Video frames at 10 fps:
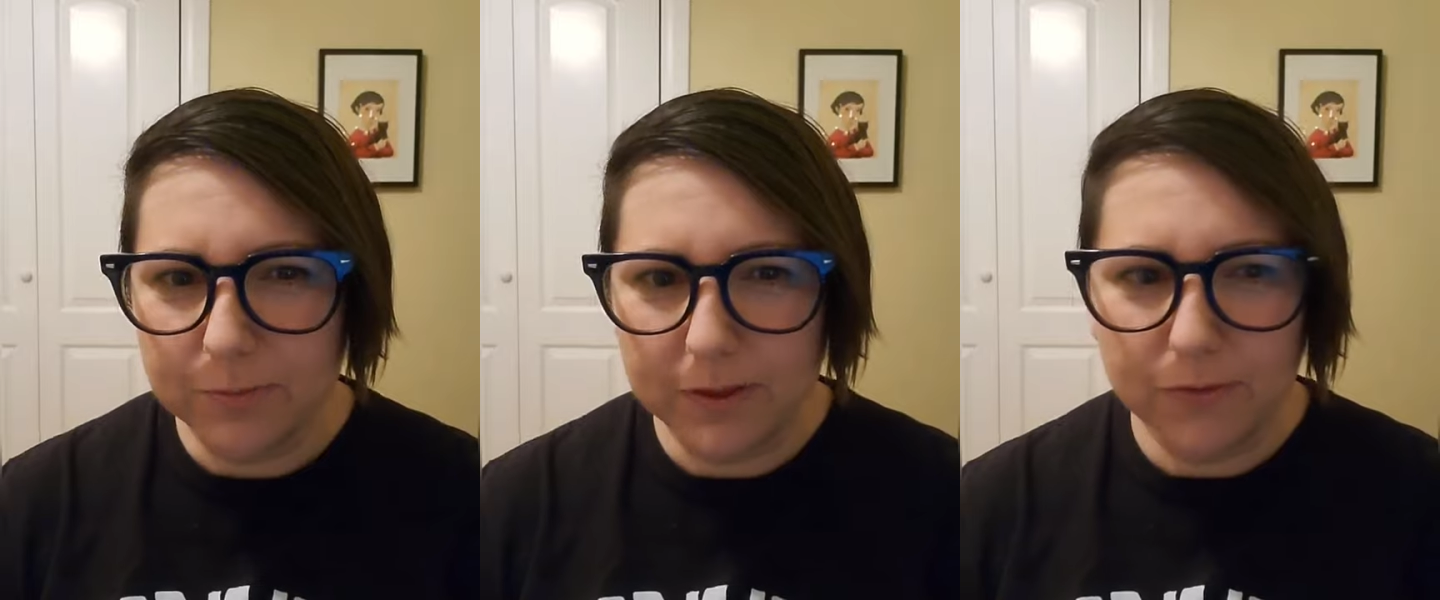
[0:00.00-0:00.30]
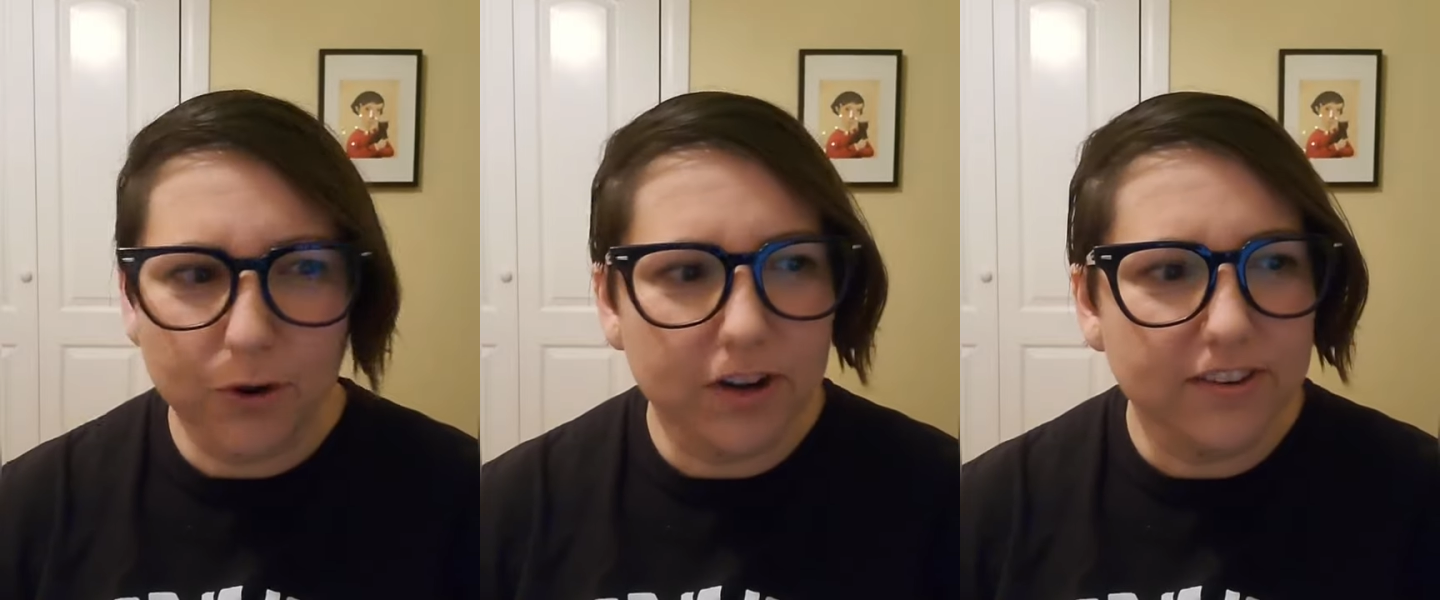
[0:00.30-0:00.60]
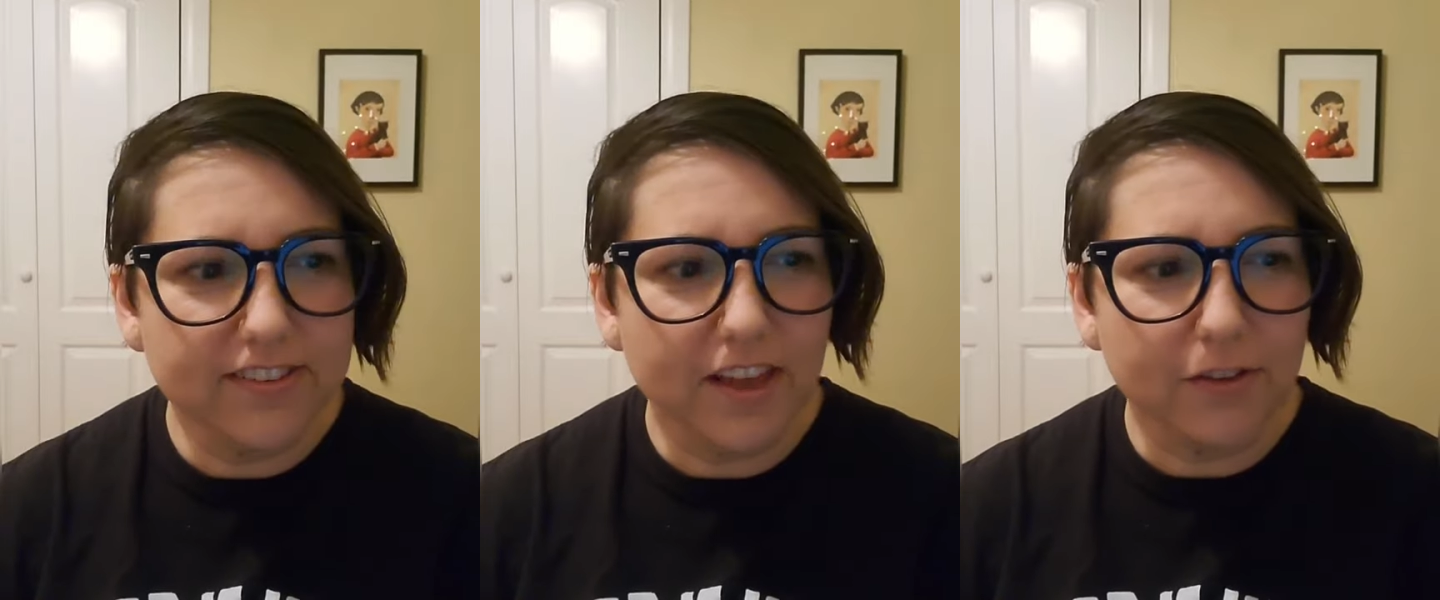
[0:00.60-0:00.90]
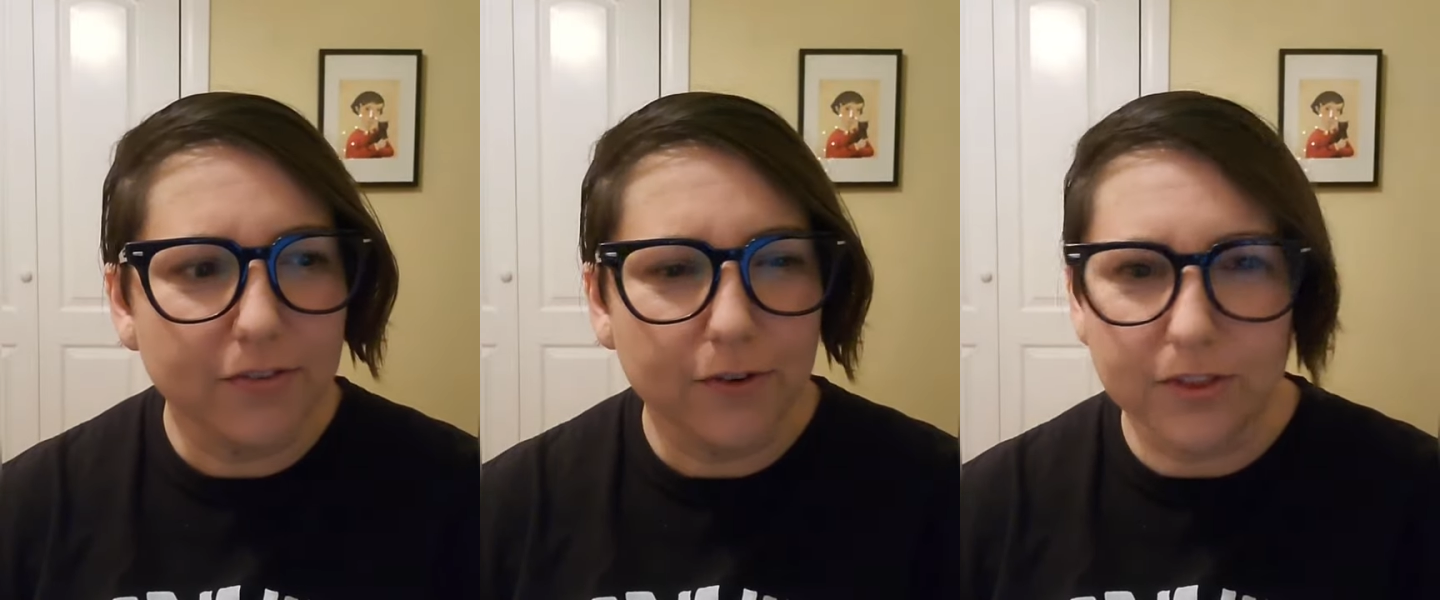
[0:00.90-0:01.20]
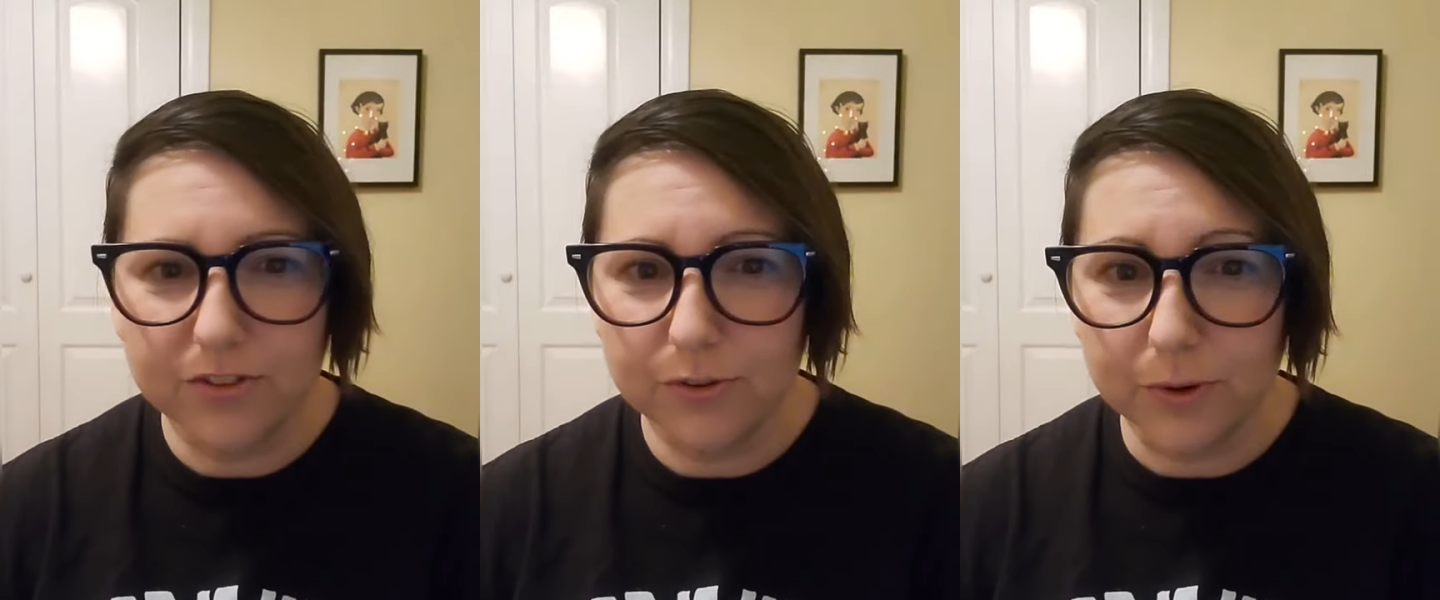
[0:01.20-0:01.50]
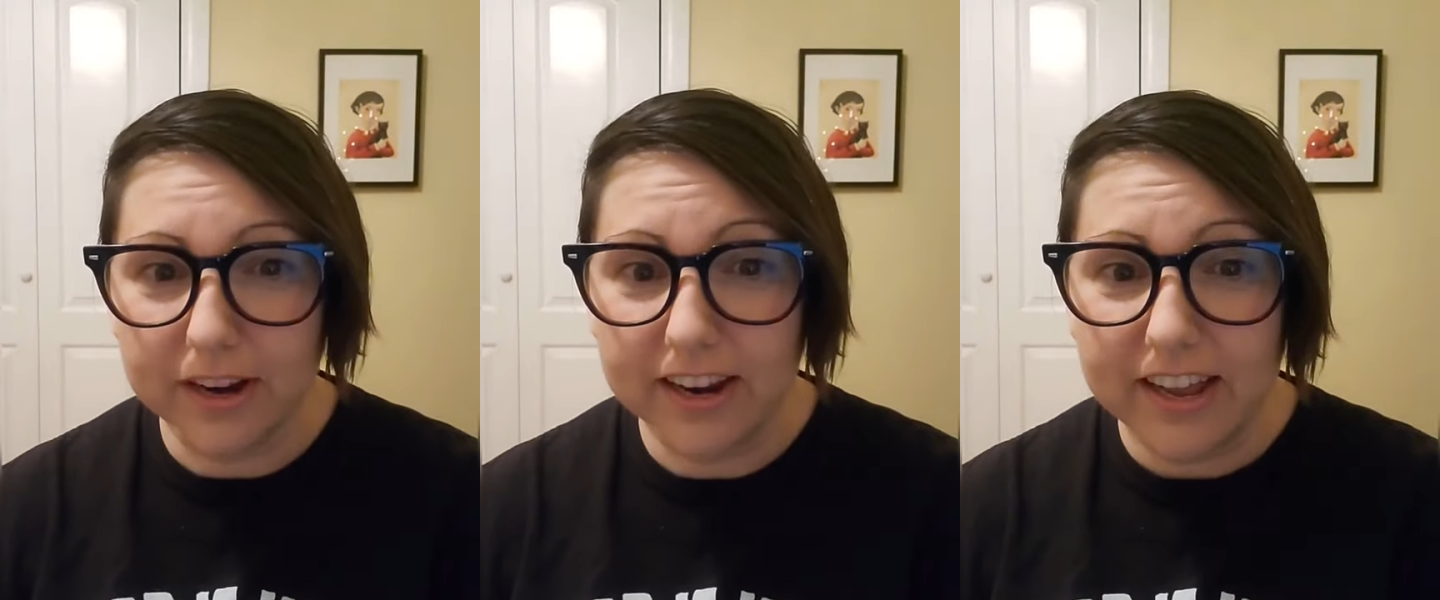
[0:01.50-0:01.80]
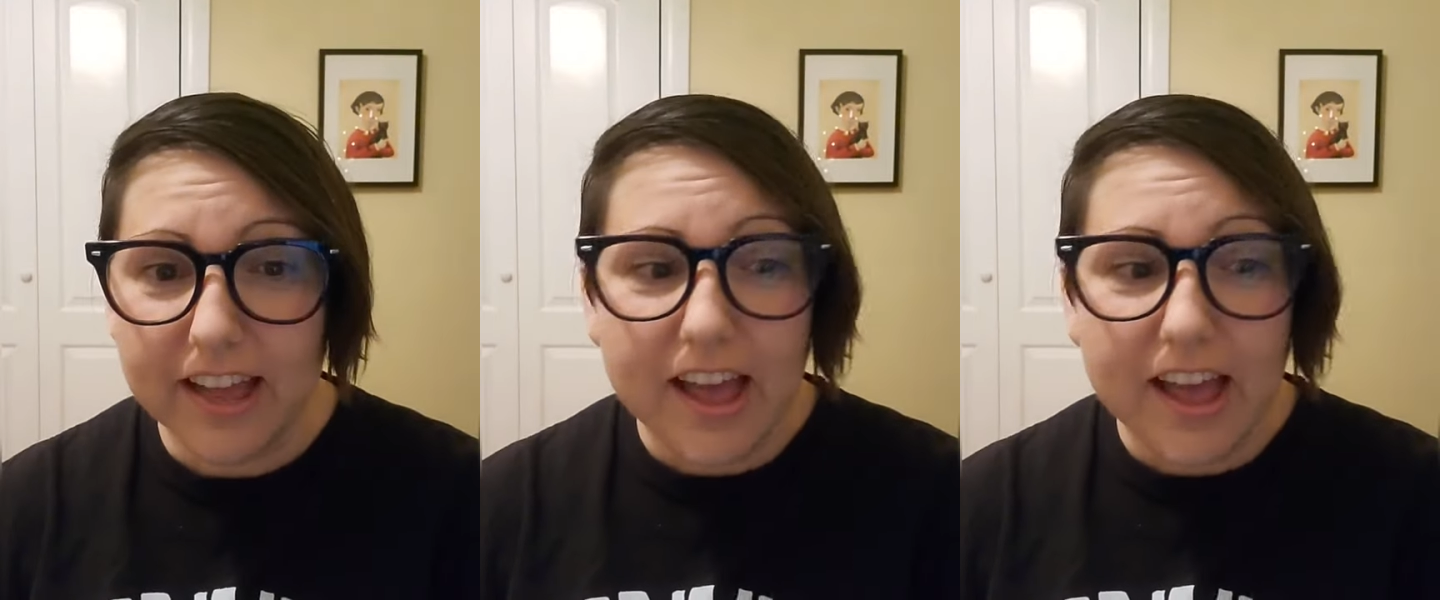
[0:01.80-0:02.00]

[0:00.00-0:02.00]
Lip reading: before herself for the story.